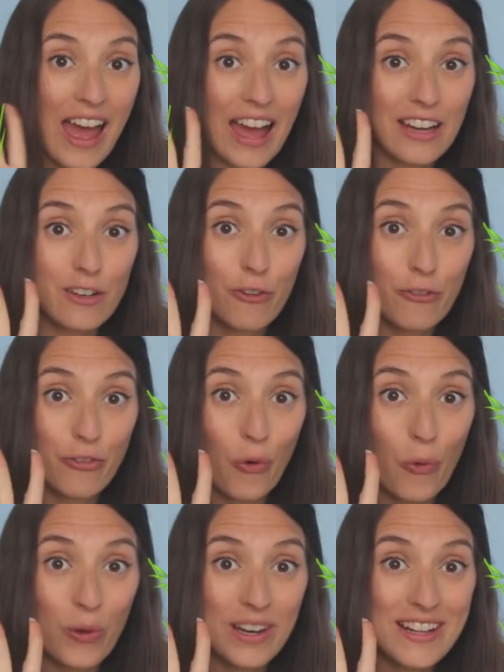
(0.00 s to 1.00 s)
and
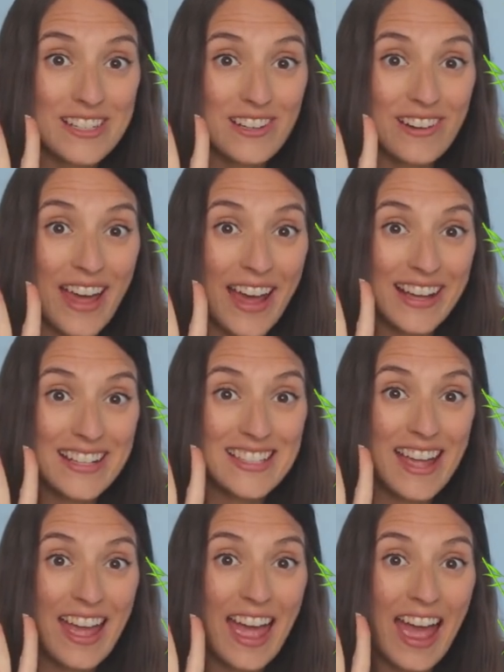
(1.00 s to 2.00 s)
four little legs
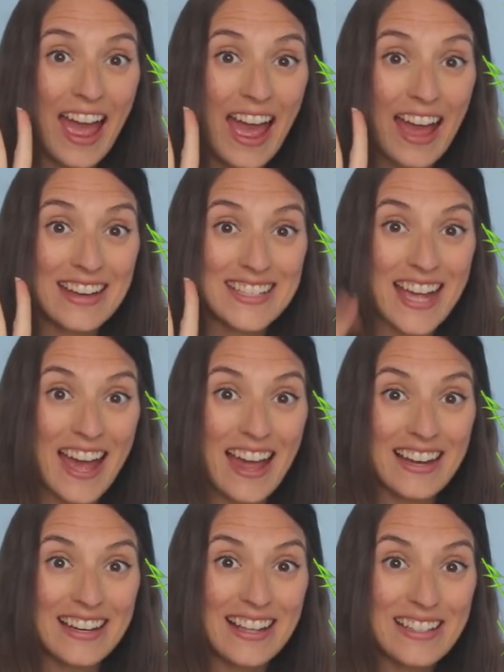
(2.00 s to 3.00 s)
and
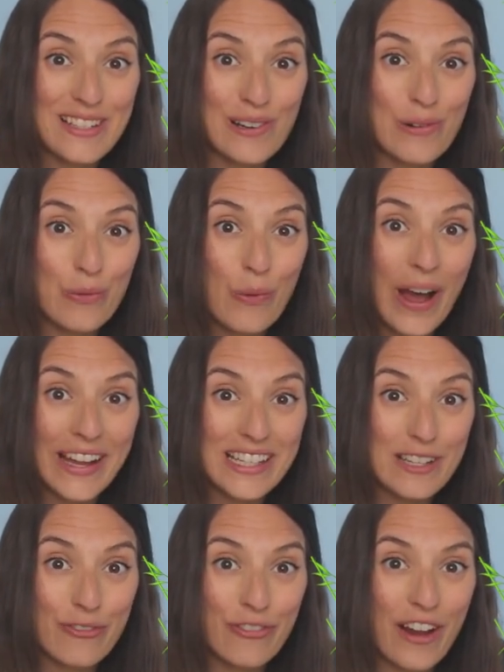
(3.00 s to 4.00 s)
a little
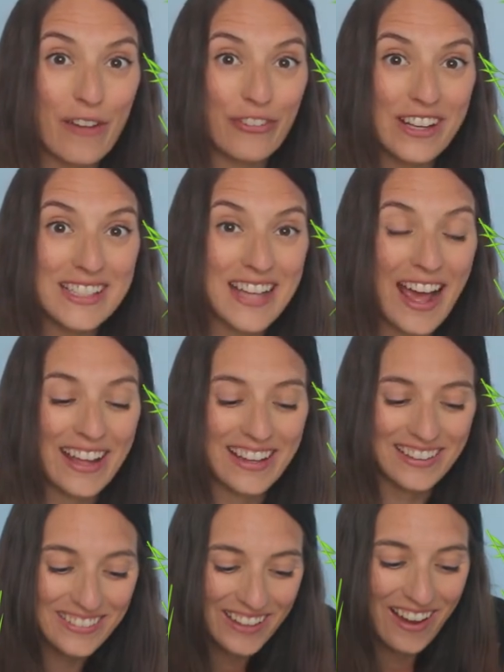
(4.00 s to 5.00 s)
white fluffy
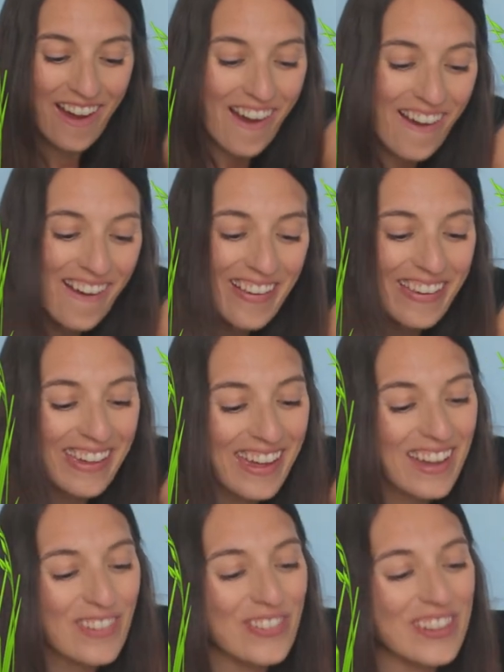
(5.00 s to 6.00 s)
tail.
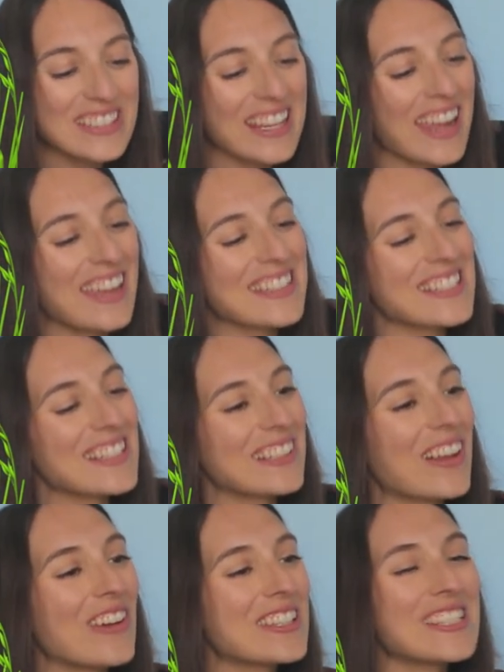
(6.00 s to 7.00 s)
It was his
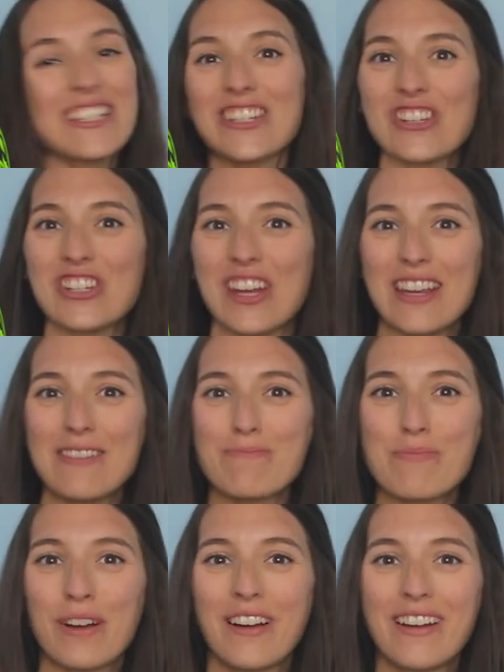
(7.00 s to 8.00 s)
lost
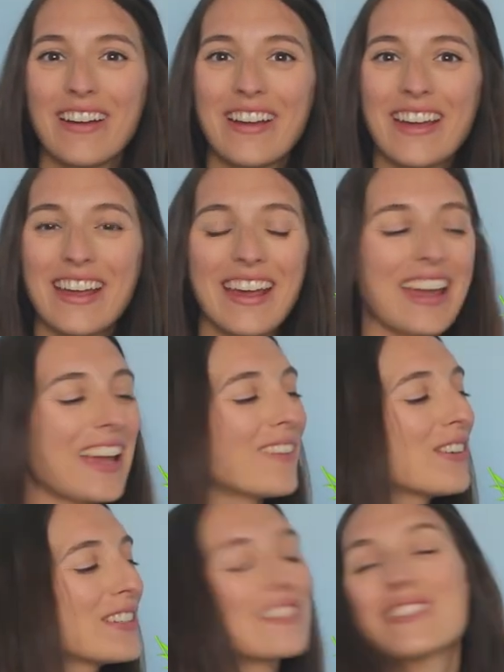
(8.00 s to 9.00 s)
sheep. He
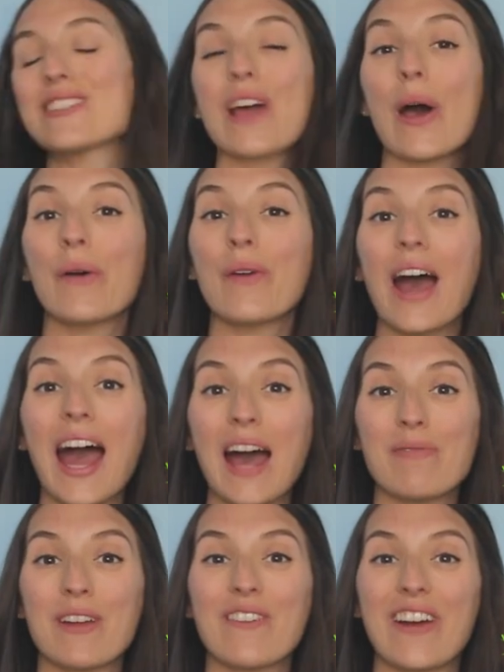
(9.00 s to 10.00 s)
was so
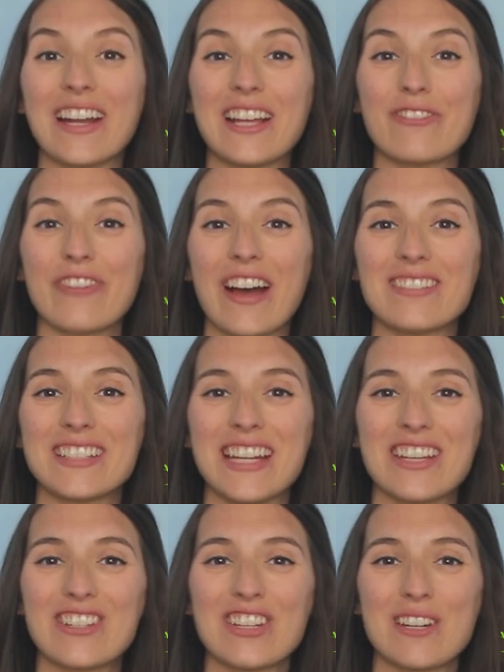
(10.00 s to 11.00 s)
happy when he found
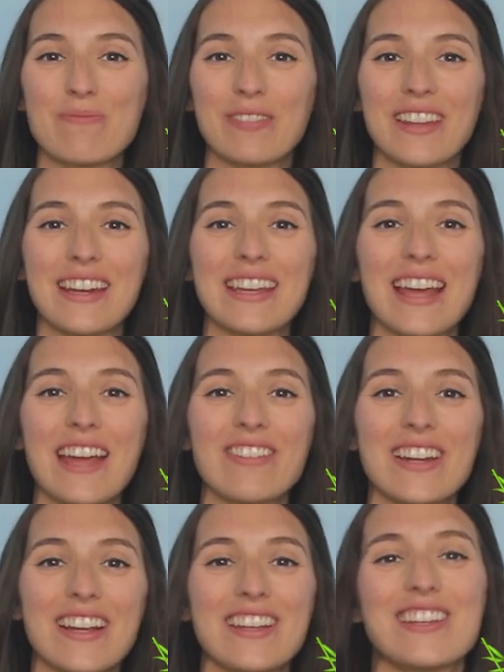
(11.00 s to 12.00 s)
his sheep that he
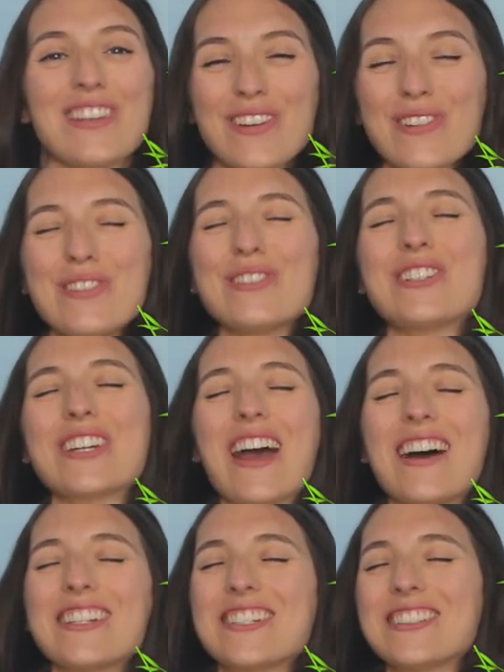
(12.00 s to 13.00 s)
gave it a huge
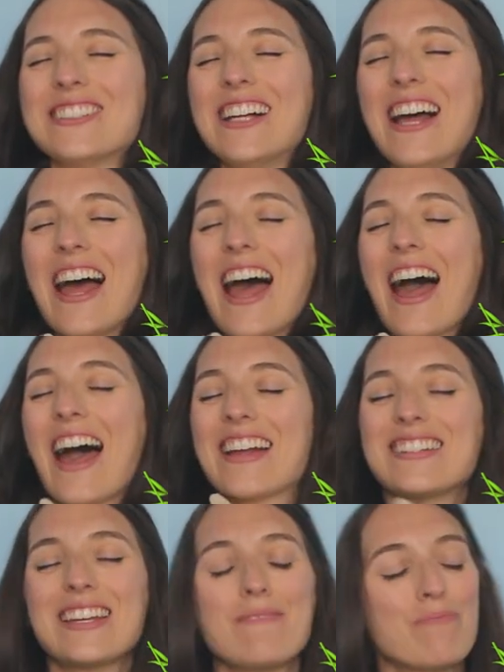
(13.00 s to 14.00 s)
cuddle
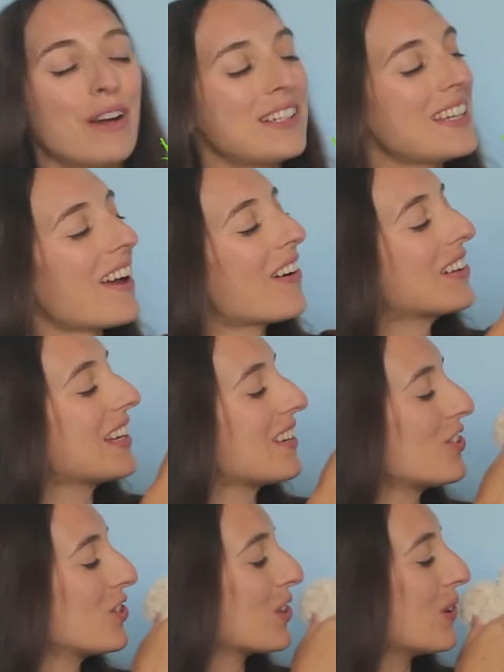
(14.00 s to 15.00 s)
and he put it on
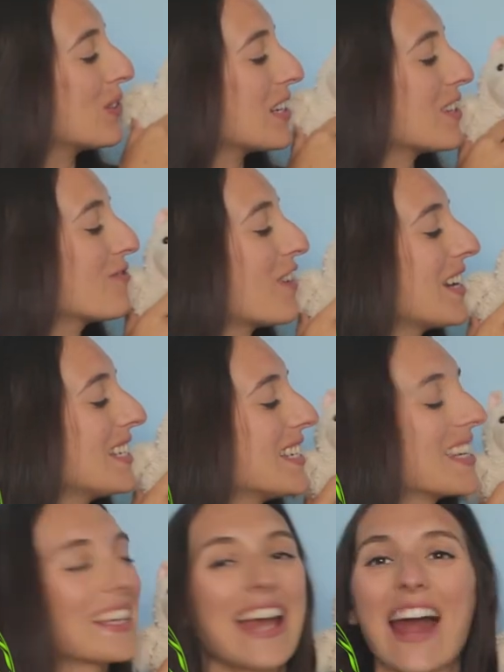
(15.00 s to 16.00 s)
his shoulders ready
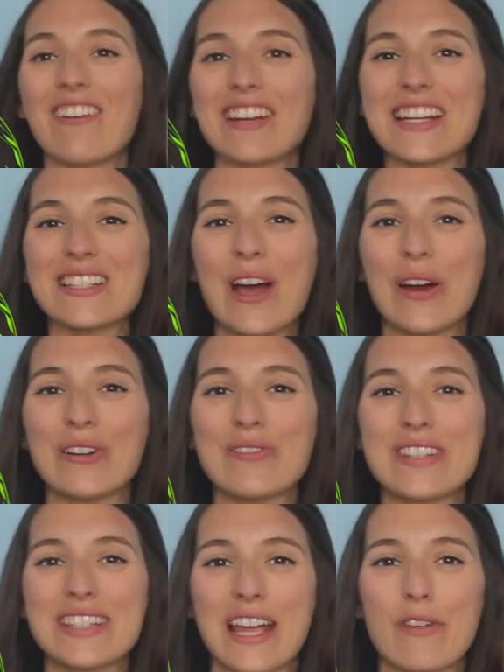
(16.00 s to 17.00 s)
to carry it
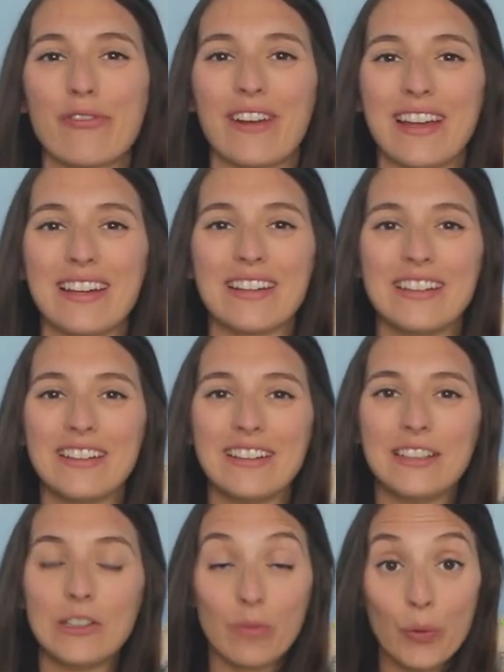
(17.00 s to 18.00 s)
home safely.
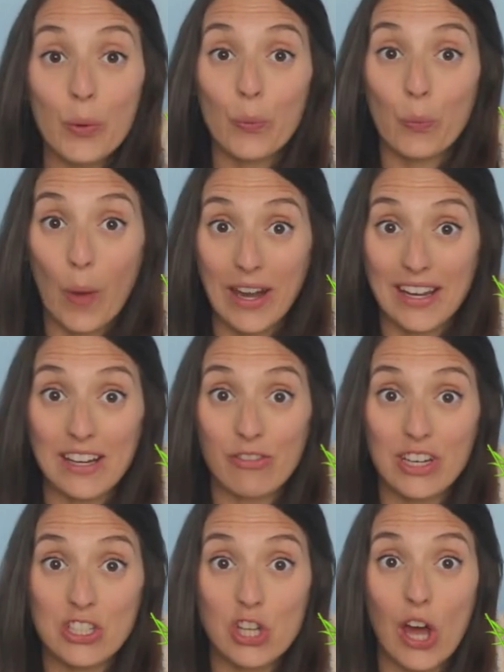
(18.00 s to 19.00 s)
When he
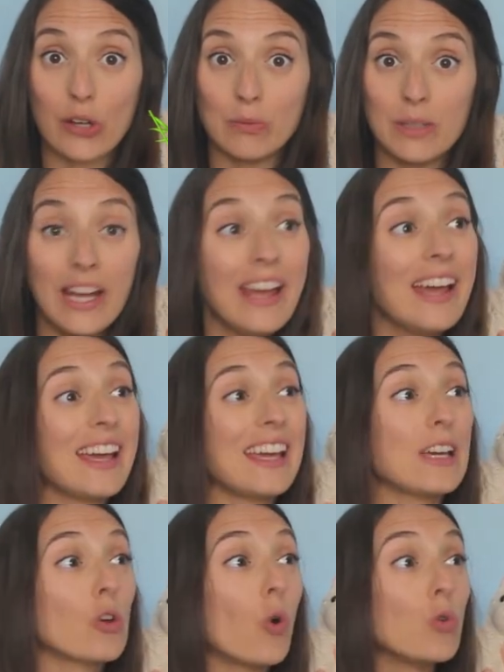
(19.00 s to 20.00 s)
reached home,
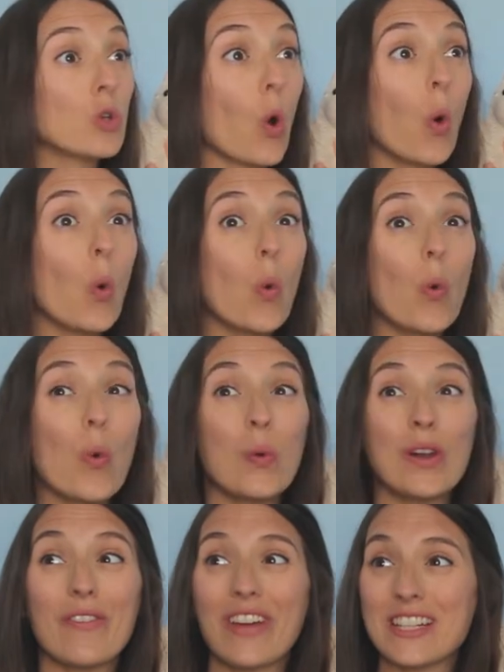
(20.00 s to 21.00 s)
he called
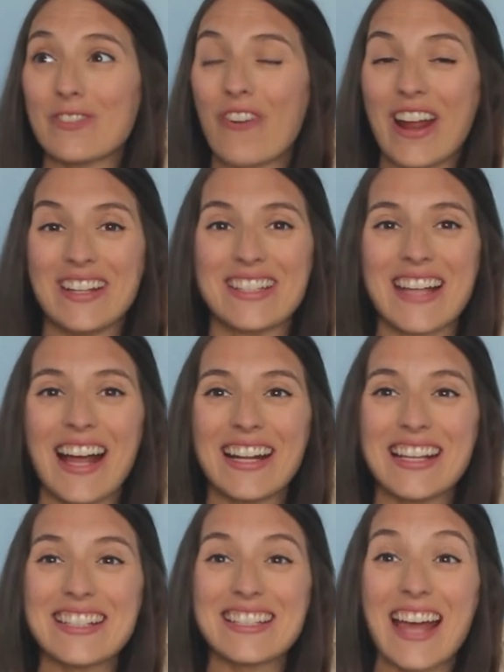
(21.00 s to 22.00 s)
all of his friends and
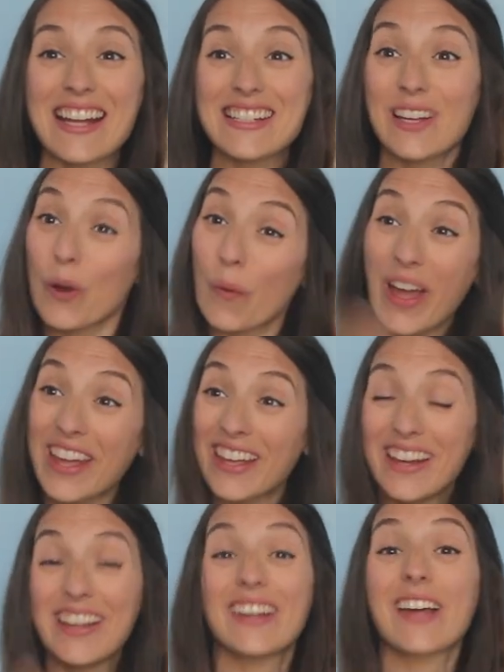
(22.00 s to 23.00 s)
he said, "Quick,
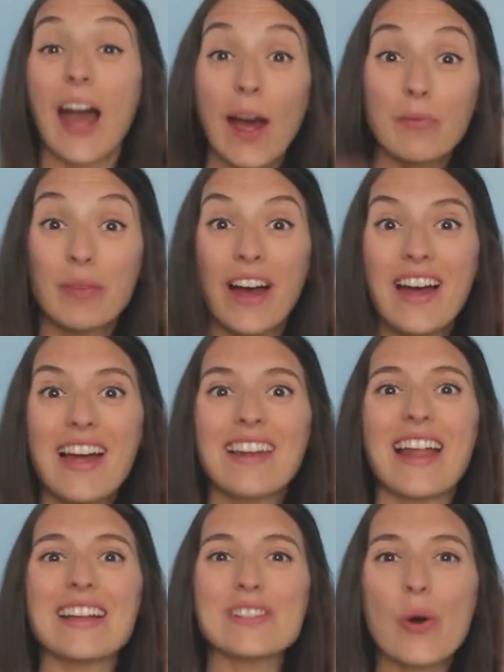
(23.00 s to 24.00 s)
come,
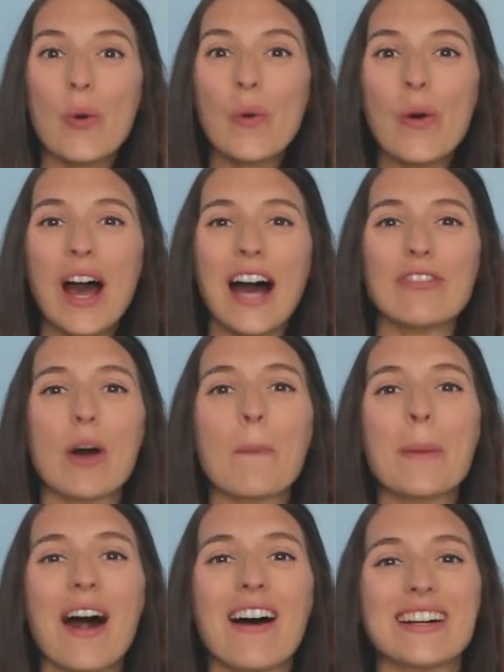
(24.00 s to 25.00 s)
let's all have a
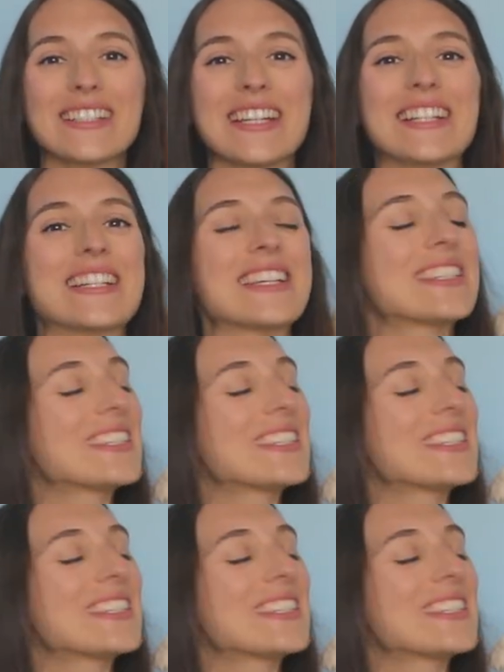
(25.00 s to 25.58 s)
party to